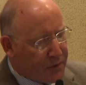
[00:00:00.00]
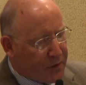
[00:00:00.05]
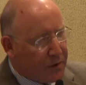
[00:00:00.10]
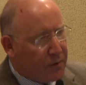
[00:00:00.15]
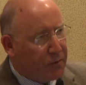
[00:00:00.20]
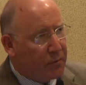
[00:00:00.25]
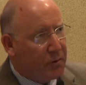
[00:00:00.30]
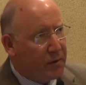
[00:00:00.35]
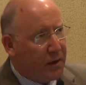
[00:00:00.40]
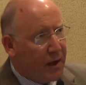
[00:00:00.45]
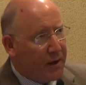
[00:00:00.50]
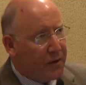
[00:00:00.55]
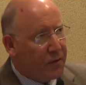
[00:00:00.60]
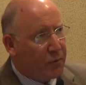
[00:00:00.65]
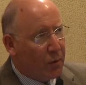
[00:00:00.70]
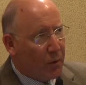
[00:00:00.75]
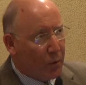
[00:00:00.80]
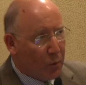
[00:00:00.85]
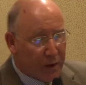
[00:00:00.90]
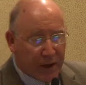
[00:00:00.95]
to
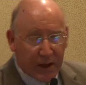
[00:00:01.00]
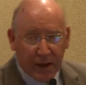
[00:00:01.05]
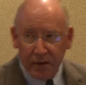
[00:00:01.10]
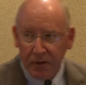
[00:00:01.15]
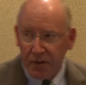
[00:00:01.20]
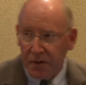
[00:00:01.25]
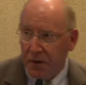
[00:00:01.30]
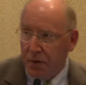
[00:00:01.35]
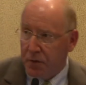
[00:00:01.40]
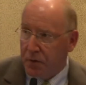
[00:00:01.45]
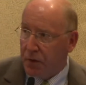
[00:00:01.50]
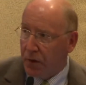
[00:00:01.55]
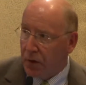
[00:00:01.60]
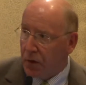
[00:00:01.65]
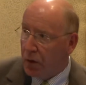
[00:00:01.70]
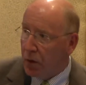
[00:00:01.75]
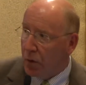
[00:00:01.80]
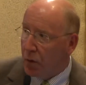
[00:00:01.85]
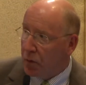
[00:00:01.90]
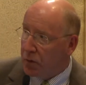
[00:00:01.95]
utilize what we consider the
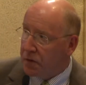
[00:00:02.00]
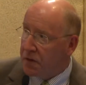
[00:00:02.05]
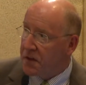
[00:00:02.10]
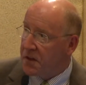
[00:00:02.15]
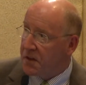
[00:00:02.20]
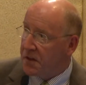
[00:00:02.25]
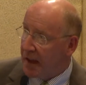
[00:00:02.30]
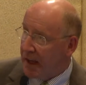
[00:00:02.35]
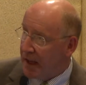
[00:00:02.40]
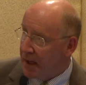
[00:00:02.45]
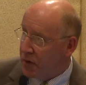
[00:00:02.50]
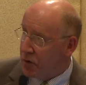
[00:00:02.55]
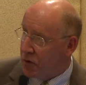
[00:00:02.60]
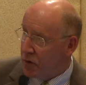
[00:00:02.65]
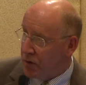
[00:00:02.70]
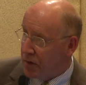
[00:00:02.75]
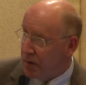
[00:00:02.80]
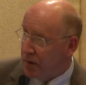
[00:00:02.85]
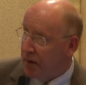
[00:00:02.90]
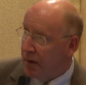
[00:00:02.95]
gold
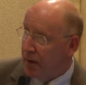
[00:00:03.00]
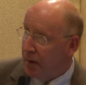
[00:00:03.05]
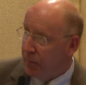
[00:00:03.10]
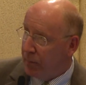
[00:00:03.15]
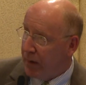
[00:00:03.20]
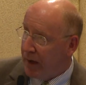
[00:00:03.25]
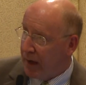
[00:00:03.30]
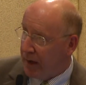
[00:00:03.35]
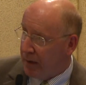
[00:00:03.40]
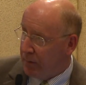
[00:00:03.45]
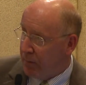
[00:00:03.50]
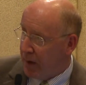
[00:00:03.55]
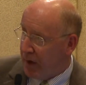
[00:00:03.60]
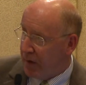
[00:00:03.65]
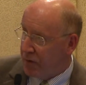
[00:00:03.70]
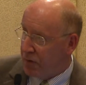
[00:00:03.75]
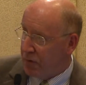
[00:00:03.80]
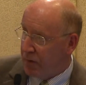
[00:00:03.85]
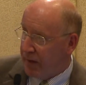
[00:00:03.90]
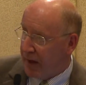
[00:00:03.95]
standard pain
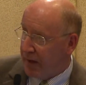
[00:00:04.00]
measure,